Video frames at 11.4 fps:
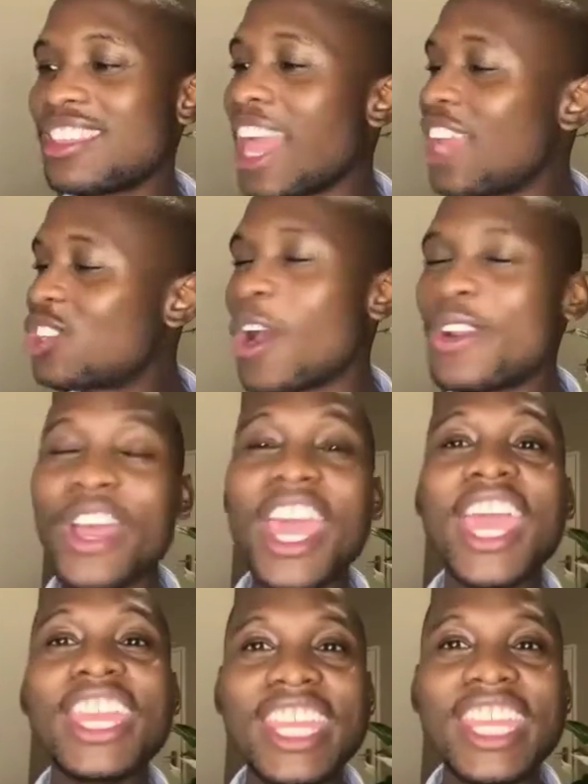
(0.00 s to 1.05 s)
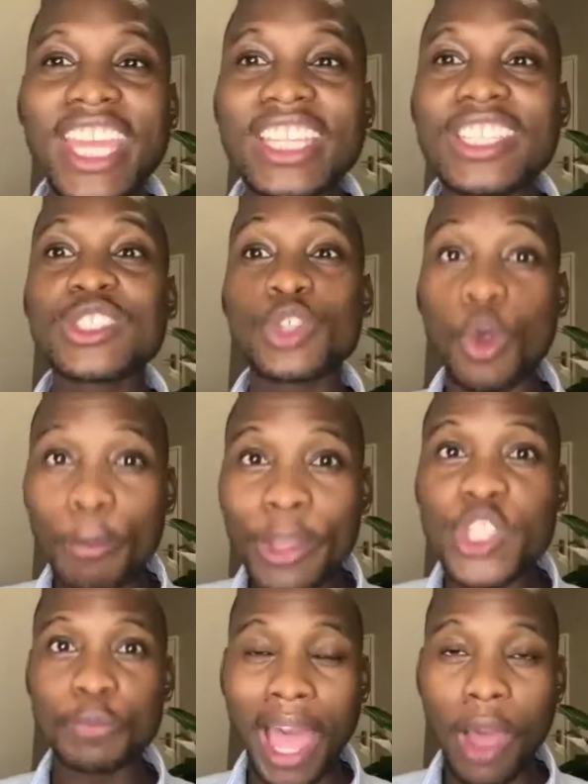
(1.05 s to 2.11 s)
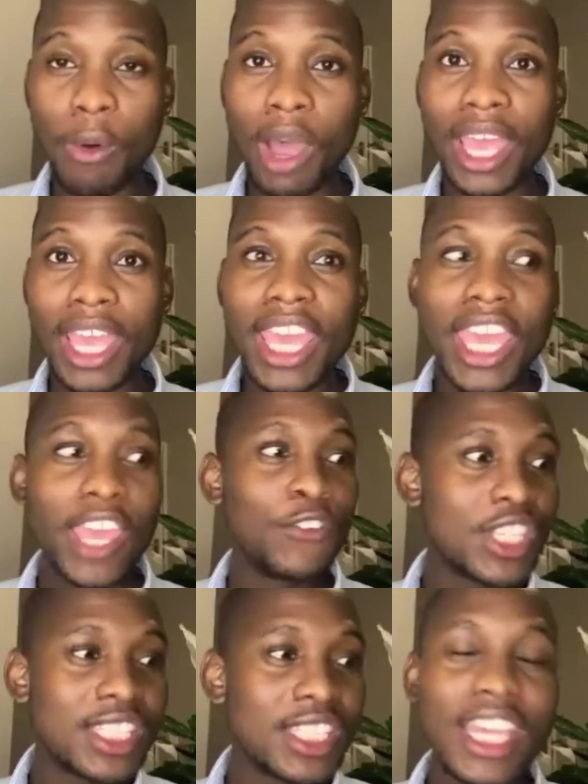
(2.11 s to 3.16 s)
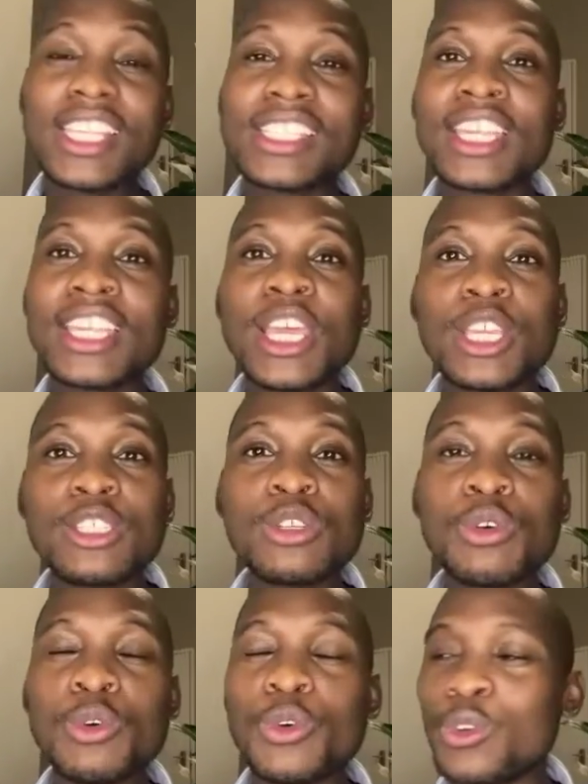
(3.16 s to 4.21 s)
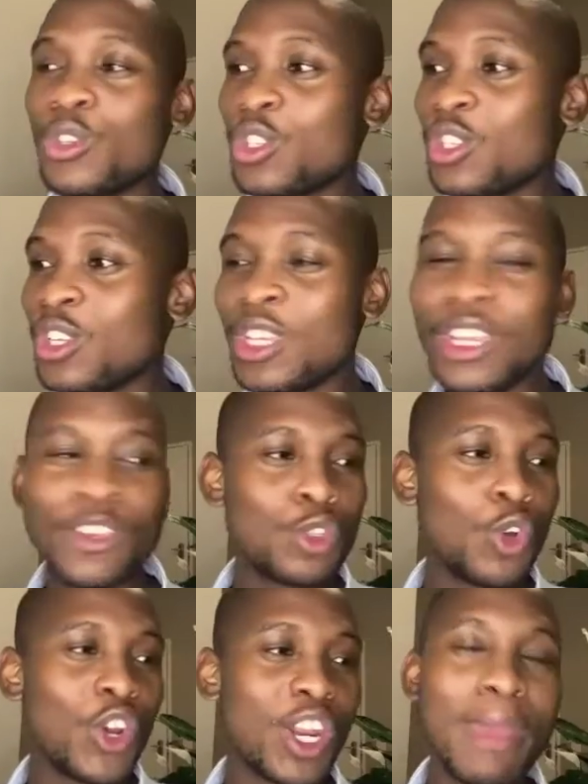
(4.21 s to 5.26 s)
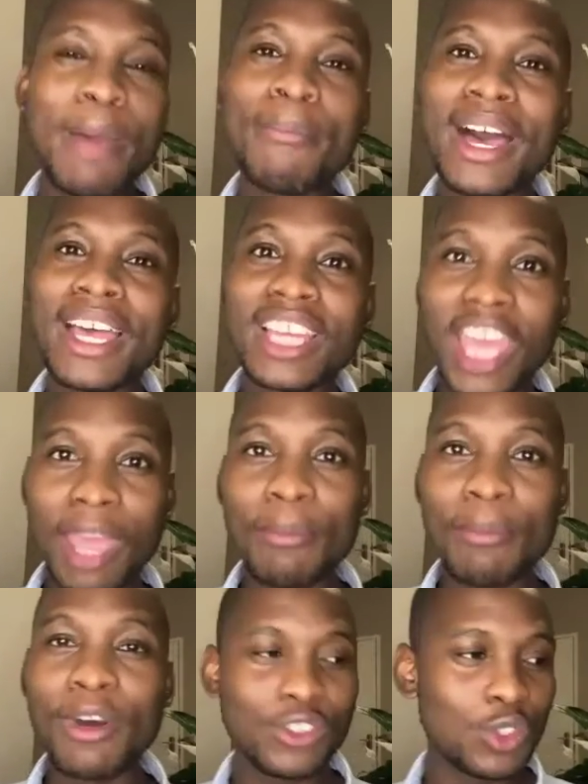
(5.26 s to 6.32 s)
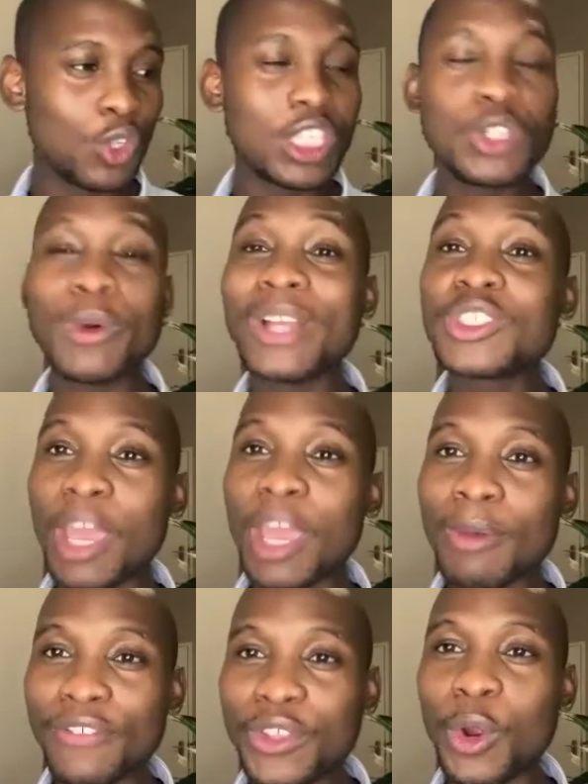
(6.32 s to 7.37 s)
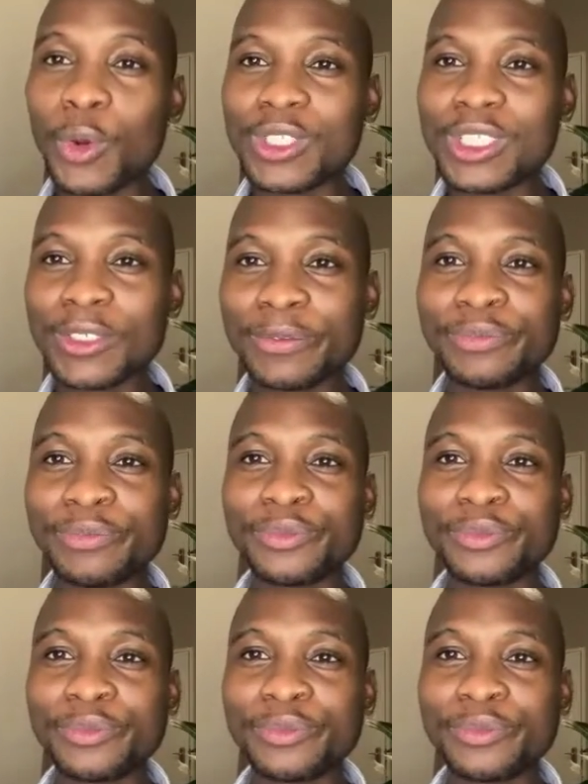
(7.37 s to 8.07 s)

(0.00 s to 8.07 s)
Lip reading: I don't know. Annie had so much power. If she says to, do you remember did you watch Game of Thrones?